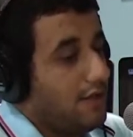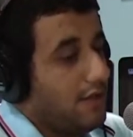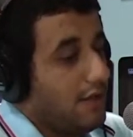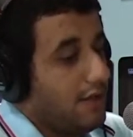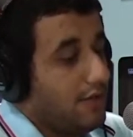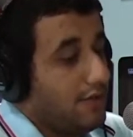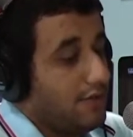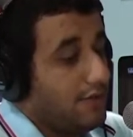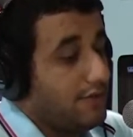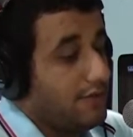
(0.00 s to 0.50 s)

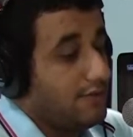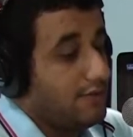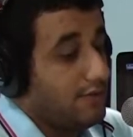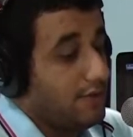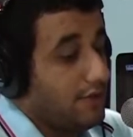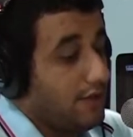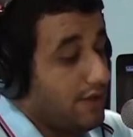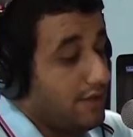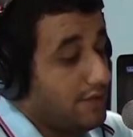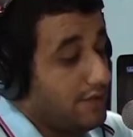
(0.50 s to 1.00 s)
or
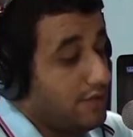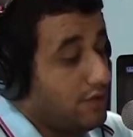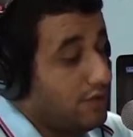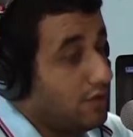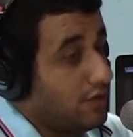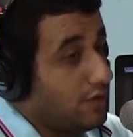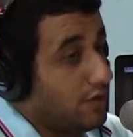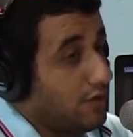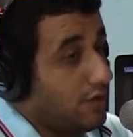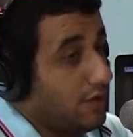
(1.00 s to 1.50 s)
you have to
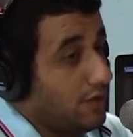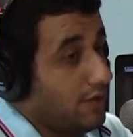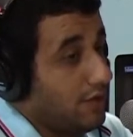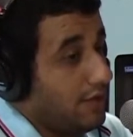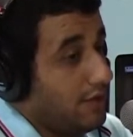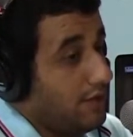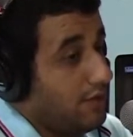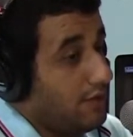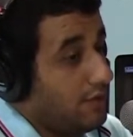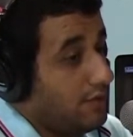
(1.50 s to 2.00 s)
go
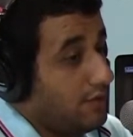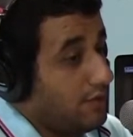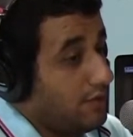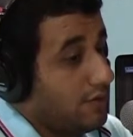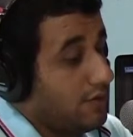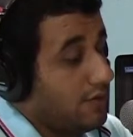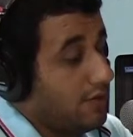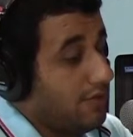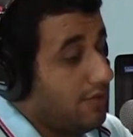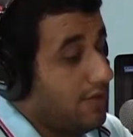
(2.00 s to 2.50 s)
and do
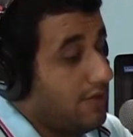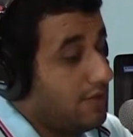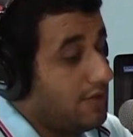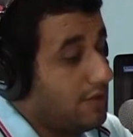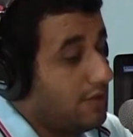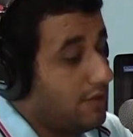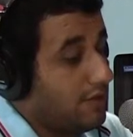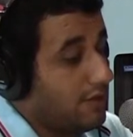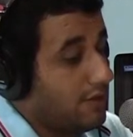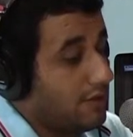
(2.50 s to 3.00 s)
community
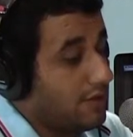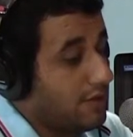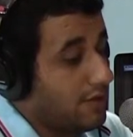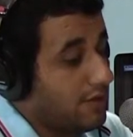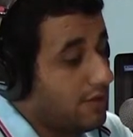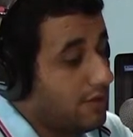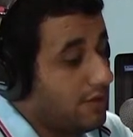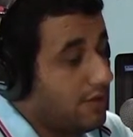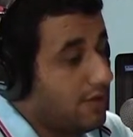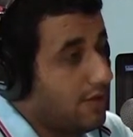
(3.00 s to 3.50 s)
work.
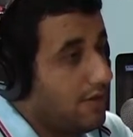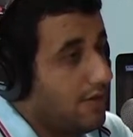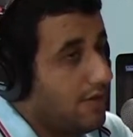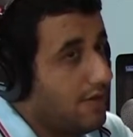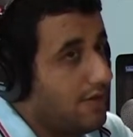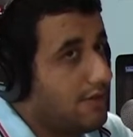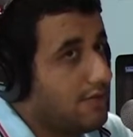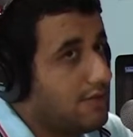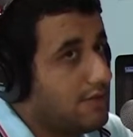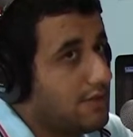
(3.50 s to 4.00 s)

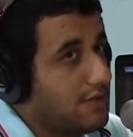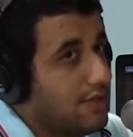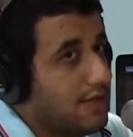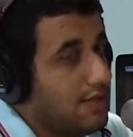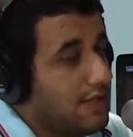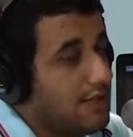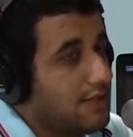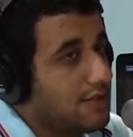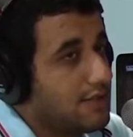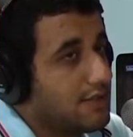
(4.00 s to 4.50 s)
Those
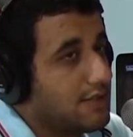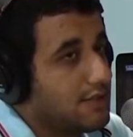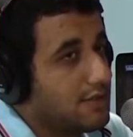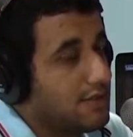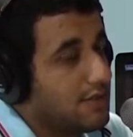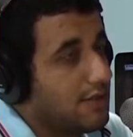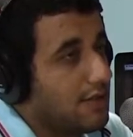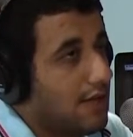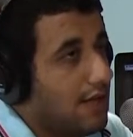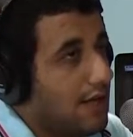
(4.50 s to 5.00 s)
things
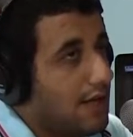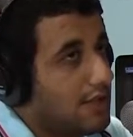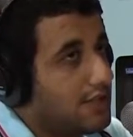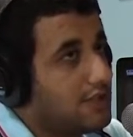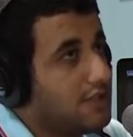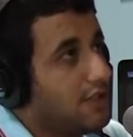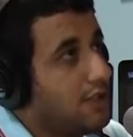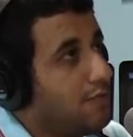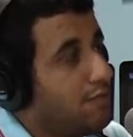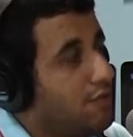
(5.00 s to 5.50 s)

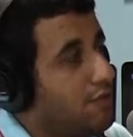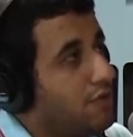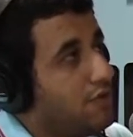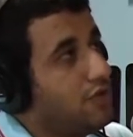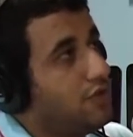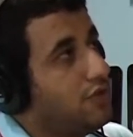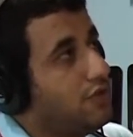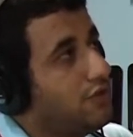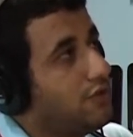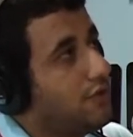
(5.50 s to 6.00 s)
actually
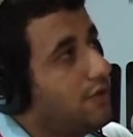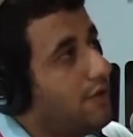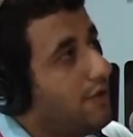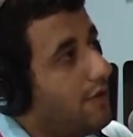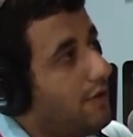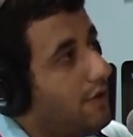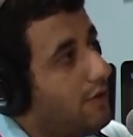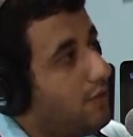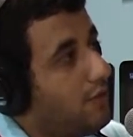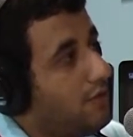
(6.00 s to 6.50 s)
push you to the
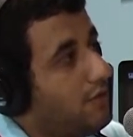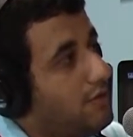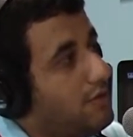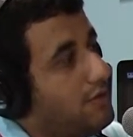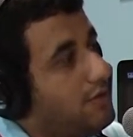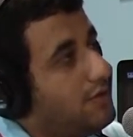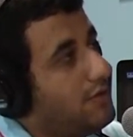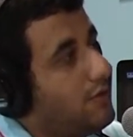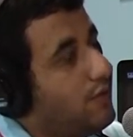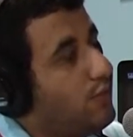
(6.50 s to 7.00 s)
real
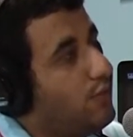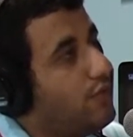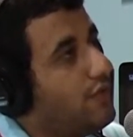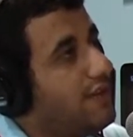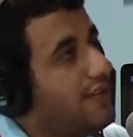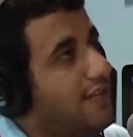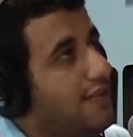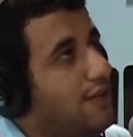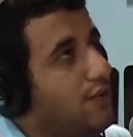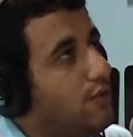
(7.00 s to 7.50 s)

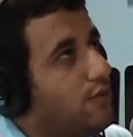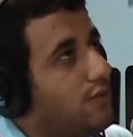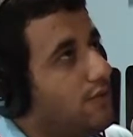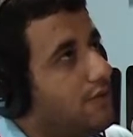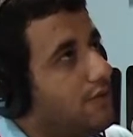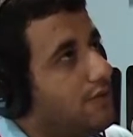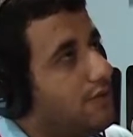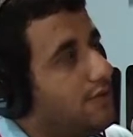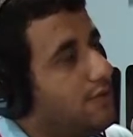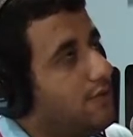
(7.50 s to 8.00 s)

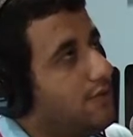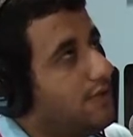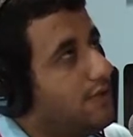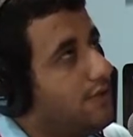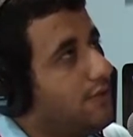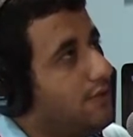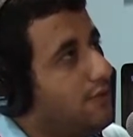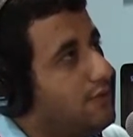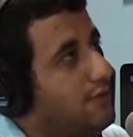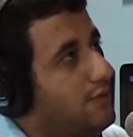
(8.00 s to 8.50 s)
world where
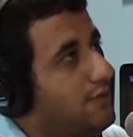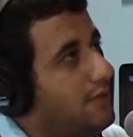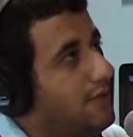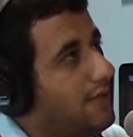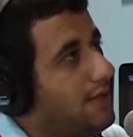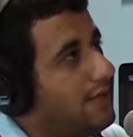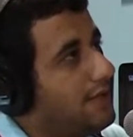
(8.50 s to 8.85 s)
you